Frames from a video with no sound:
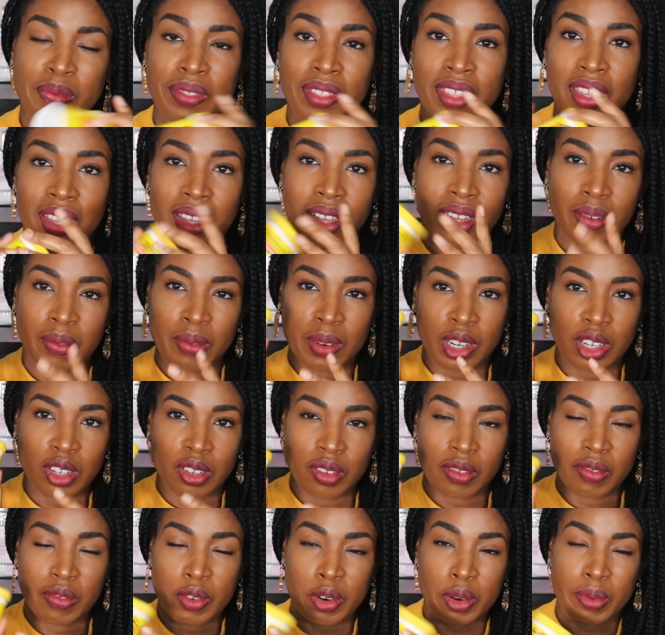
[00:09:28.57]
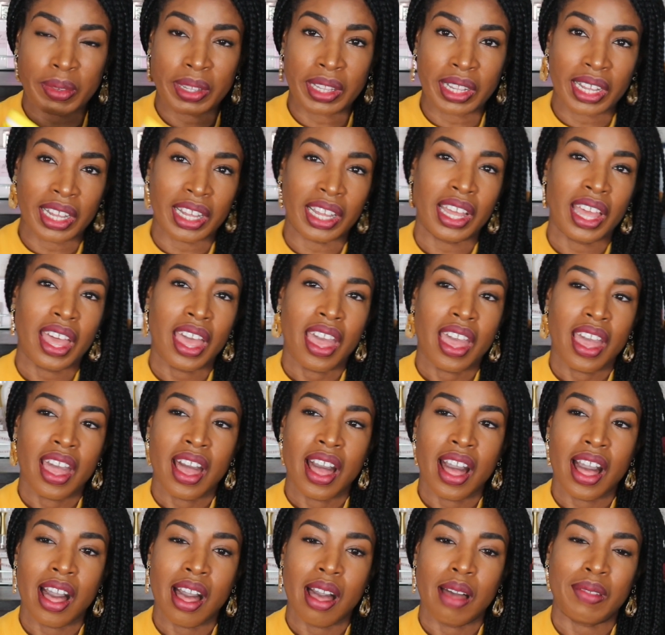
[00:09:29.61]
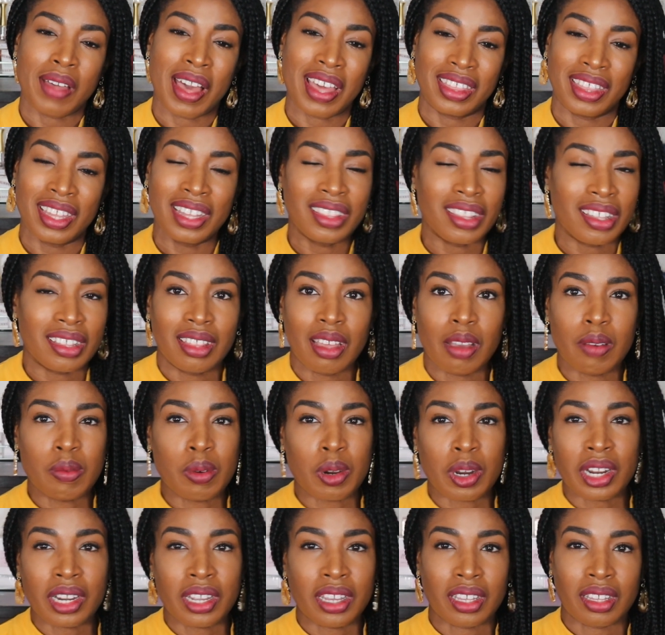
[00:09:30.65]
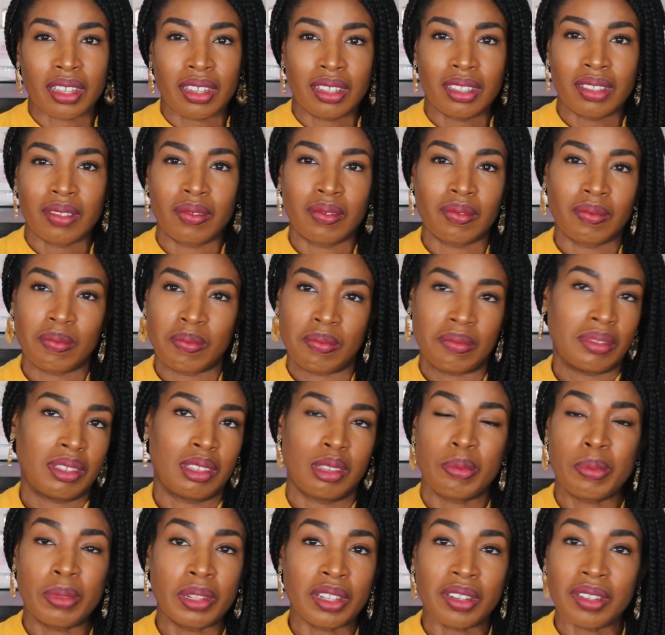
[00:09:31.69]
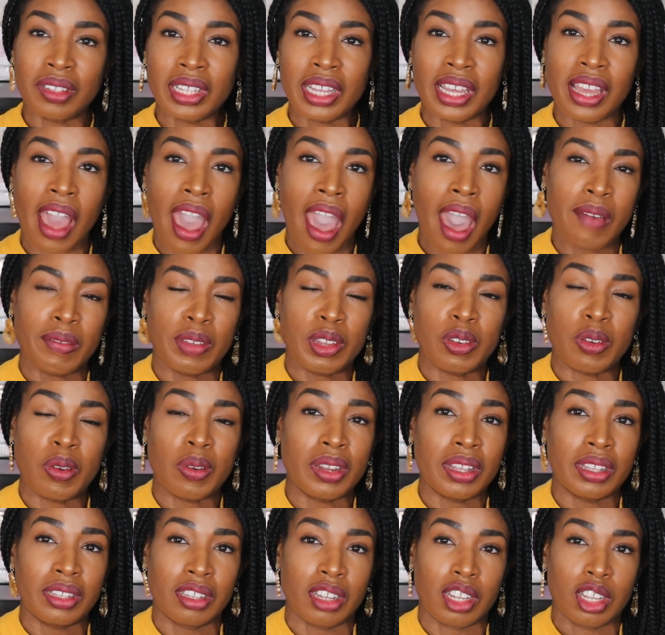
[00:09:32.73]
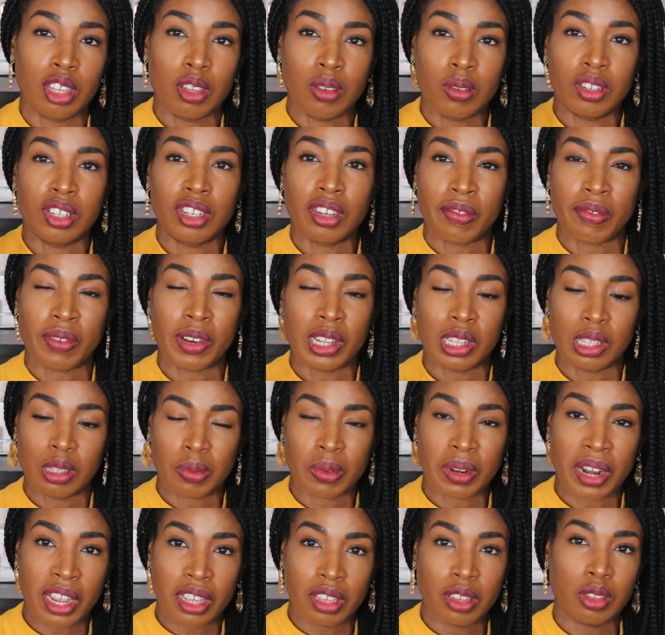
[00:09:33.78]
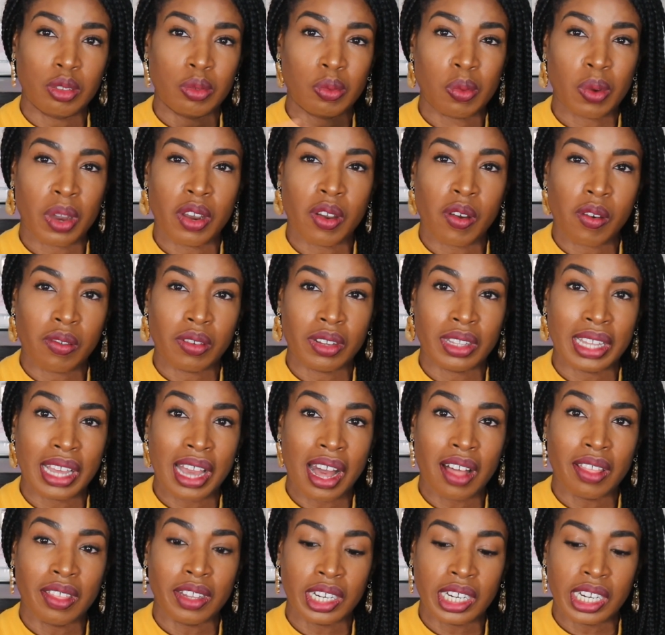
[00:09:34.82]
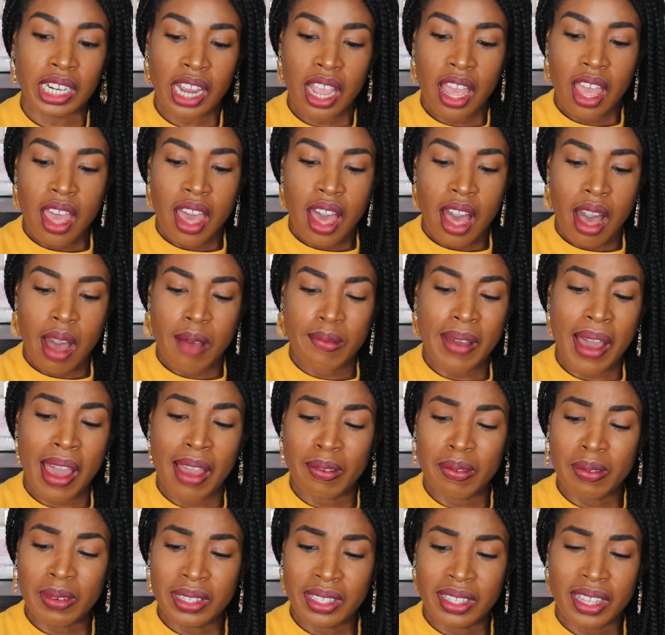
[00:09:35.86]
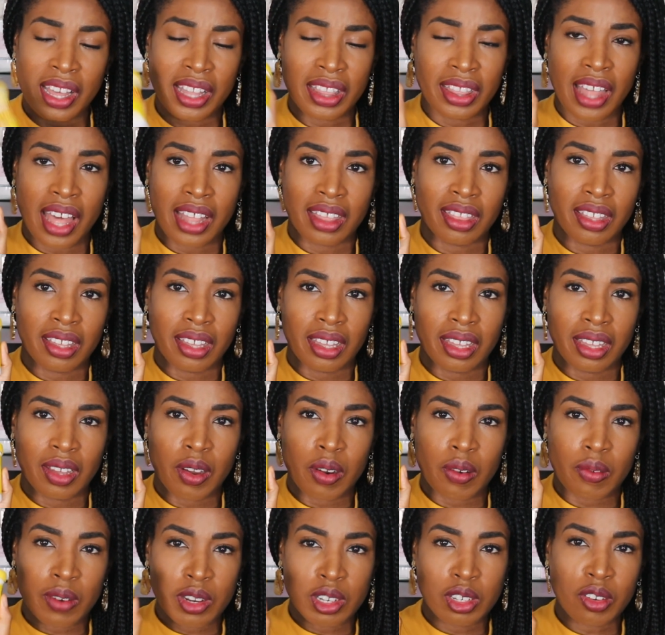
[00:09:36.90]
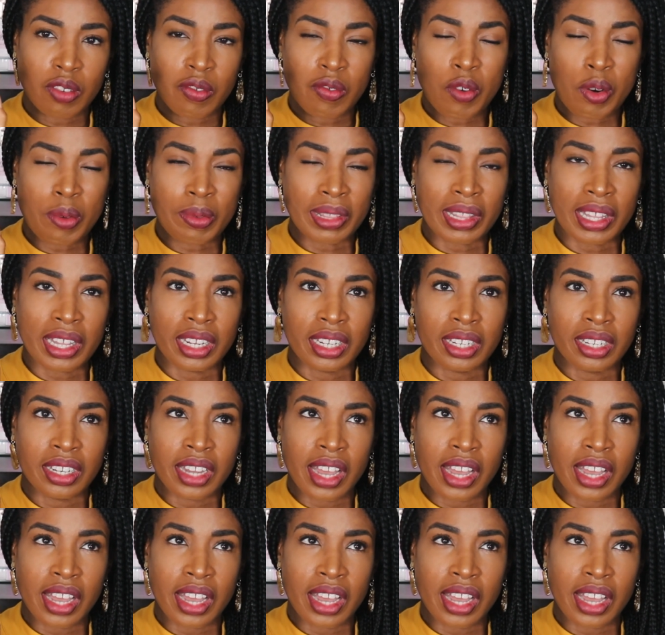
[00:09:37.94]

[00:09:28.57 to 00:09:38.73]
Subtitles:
original formula. I think that they work similarly. I haven't noticed a huge difference when I use one over the other. I would say that the original formula